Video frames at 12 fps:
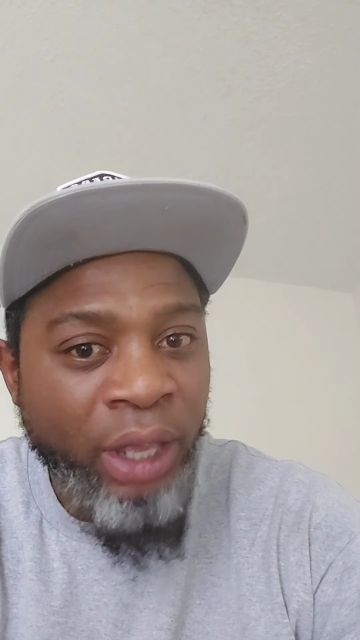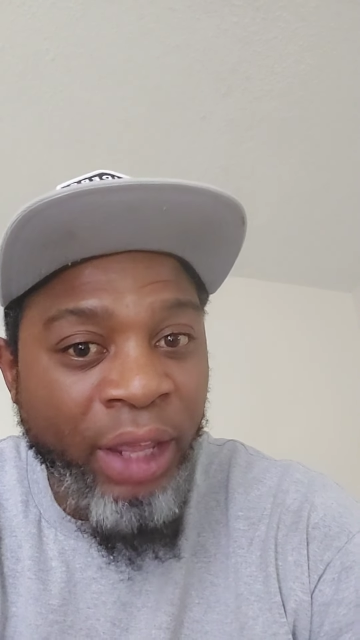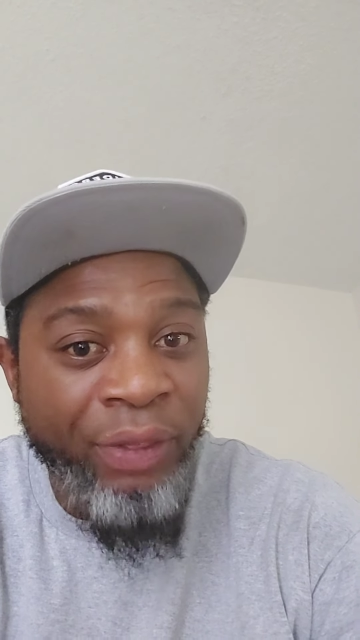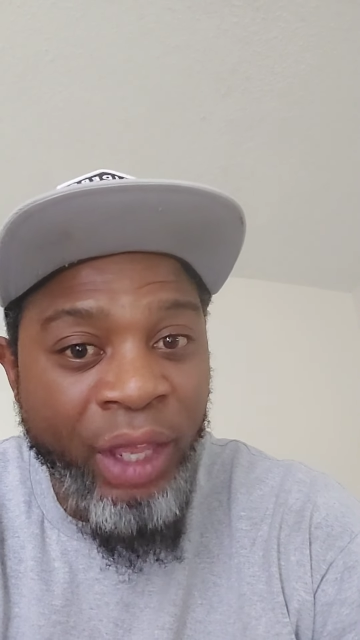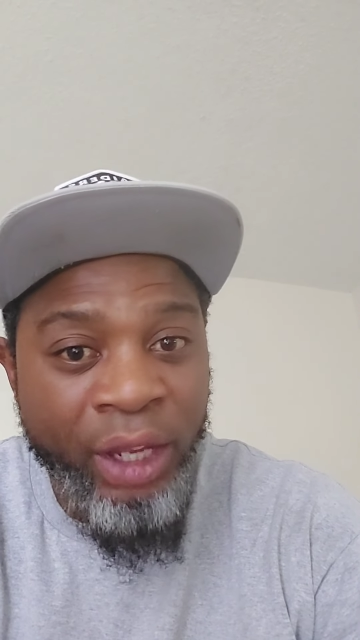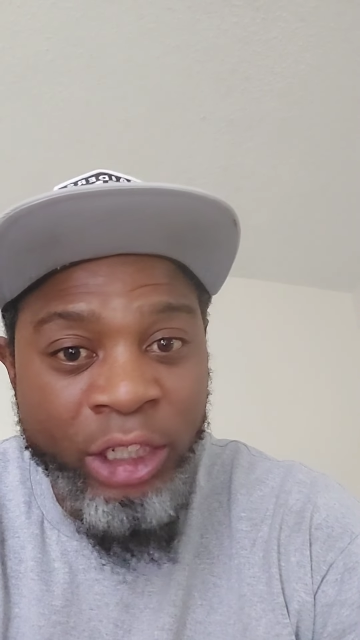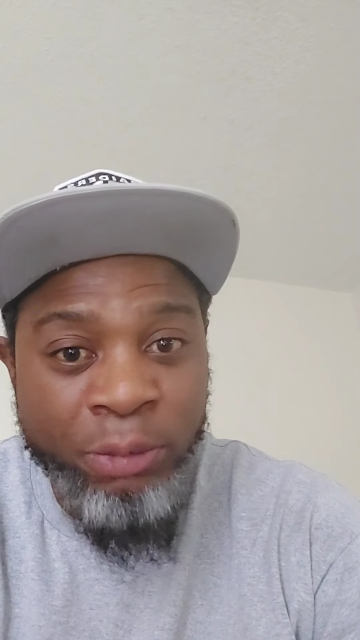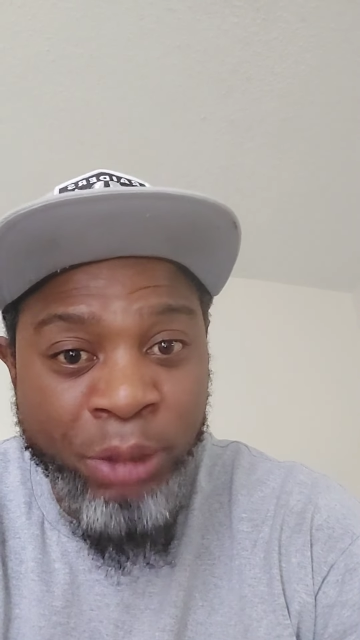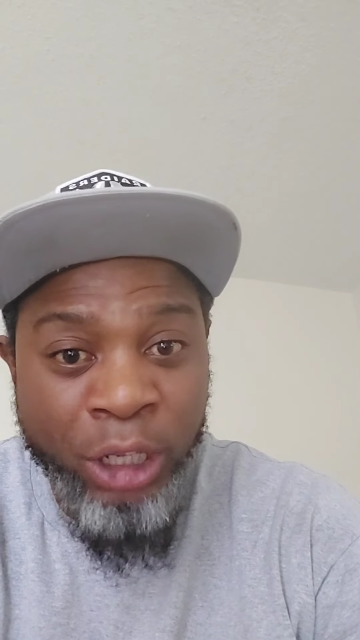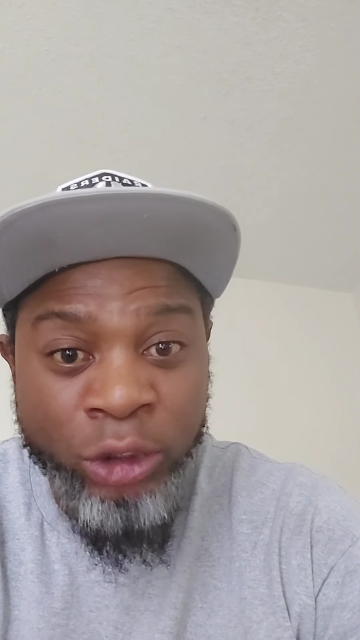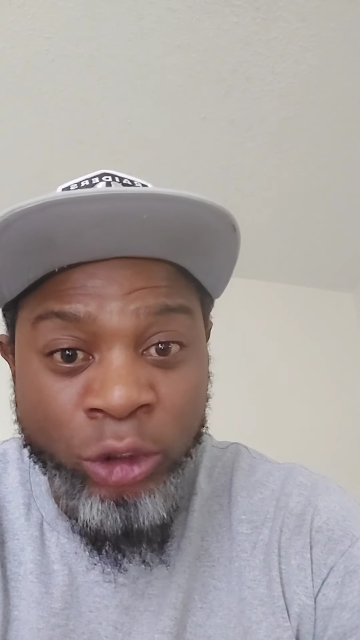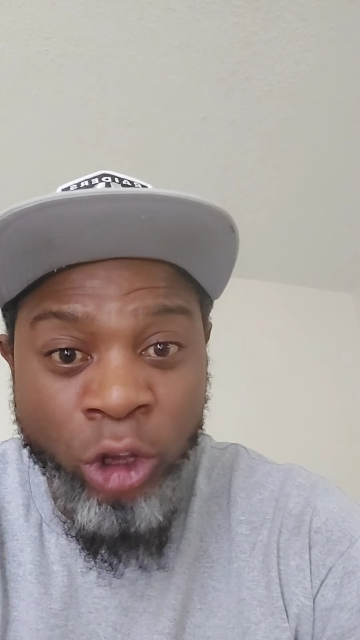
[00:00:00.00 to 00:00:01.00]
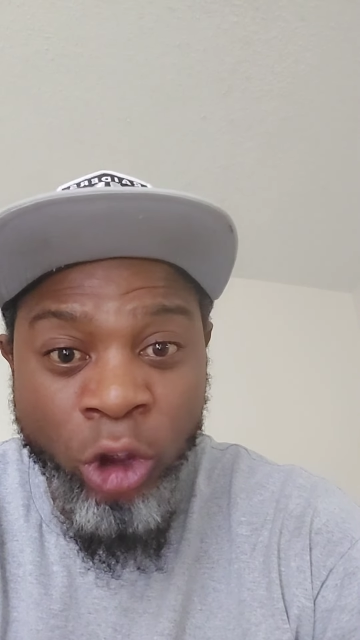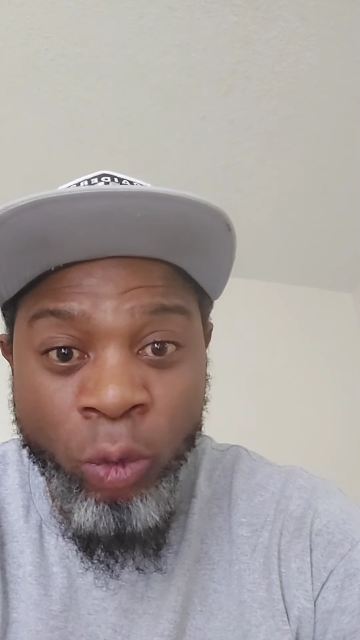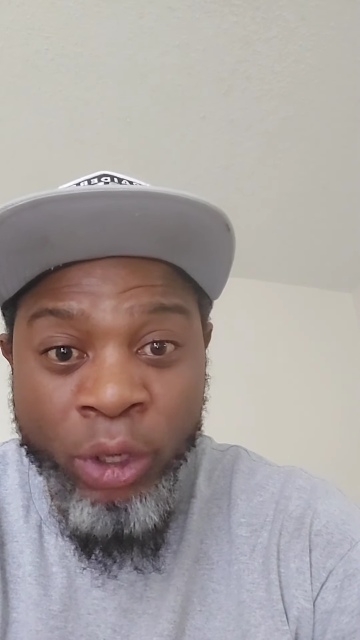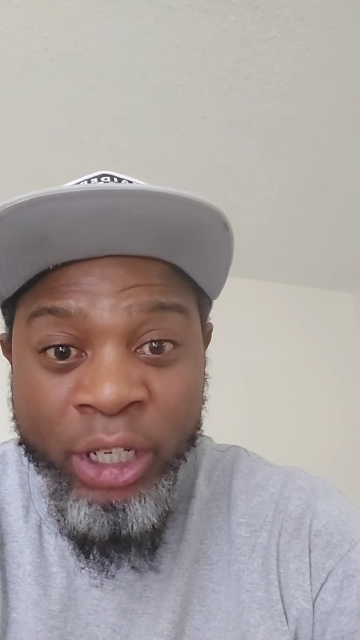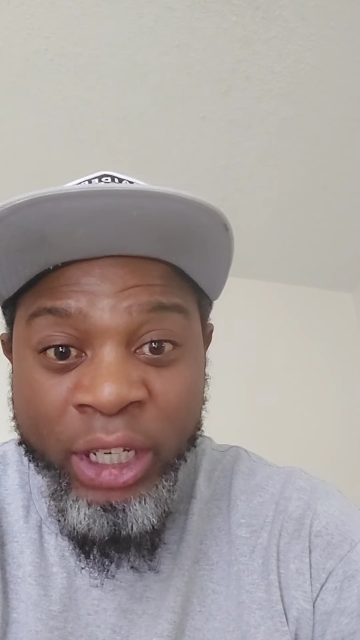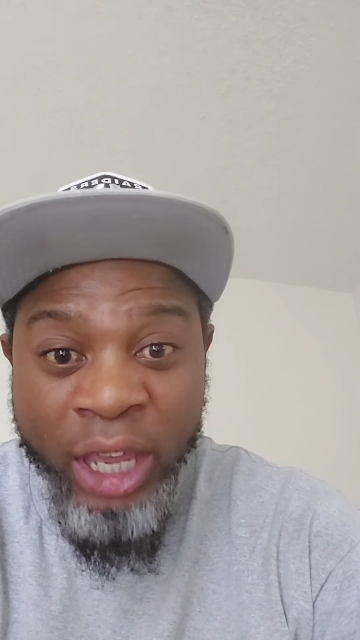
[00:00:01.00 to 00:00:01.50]
And then he speaks on
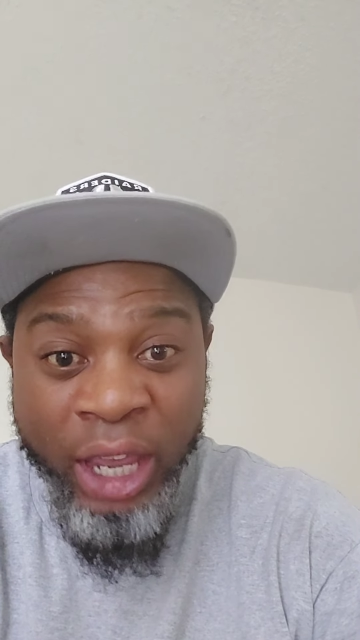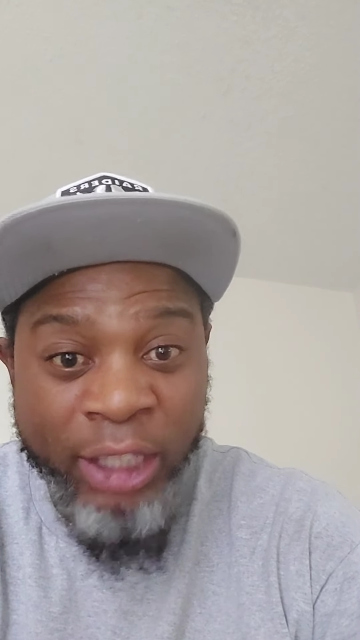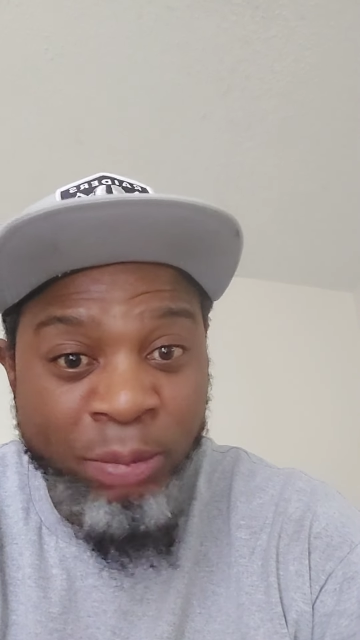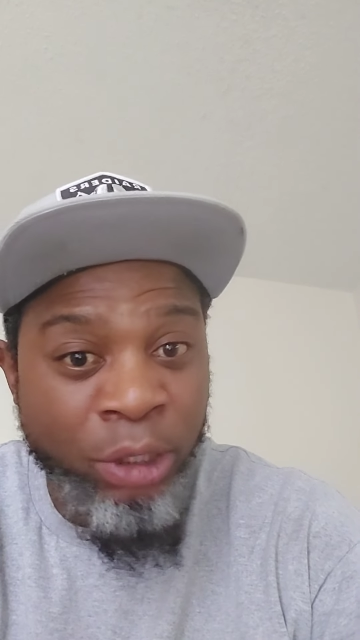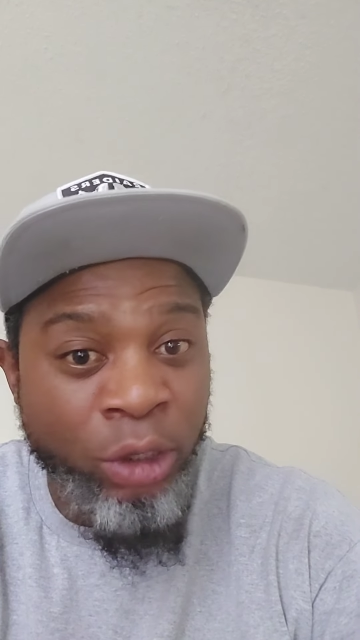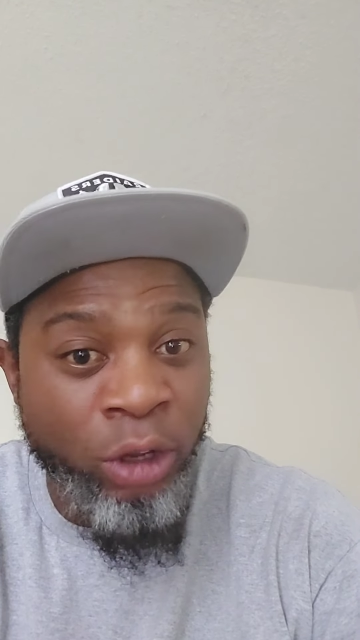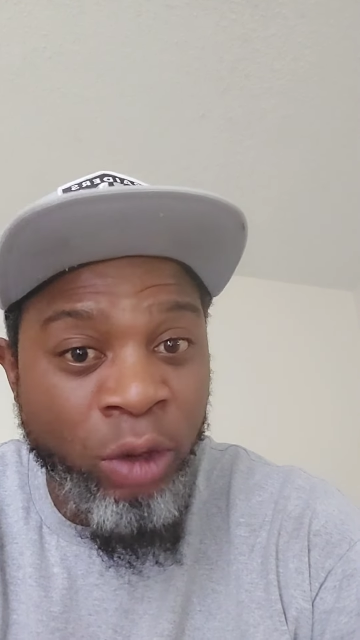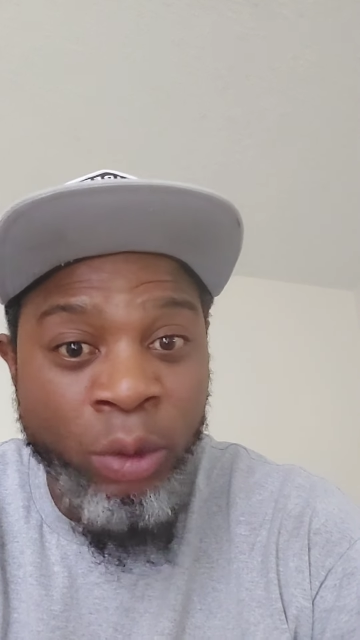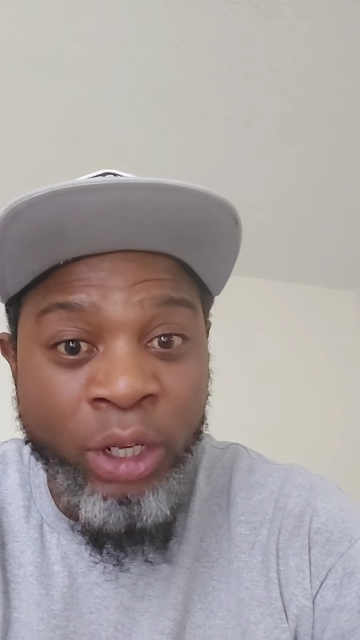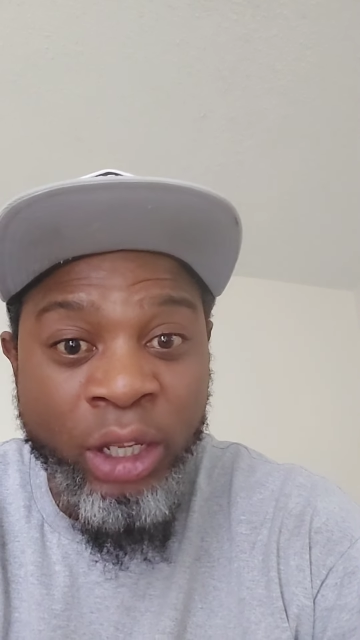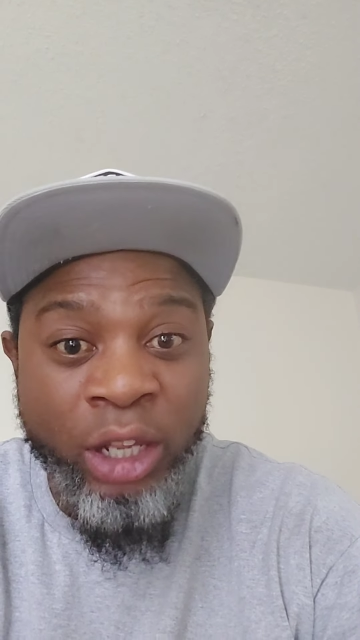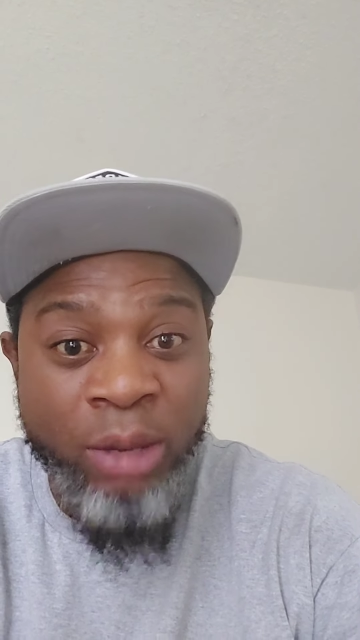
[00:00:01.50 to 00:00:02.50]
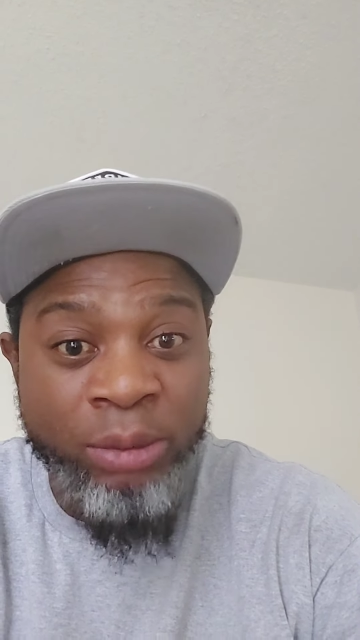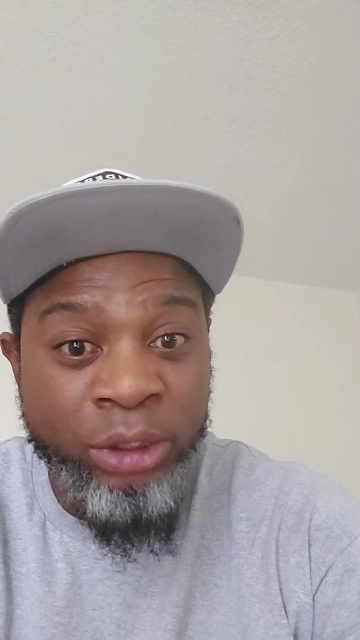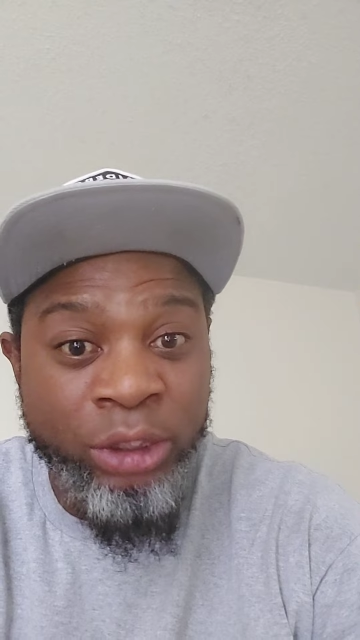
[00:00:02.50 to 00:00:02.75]
what he can speak on when it comes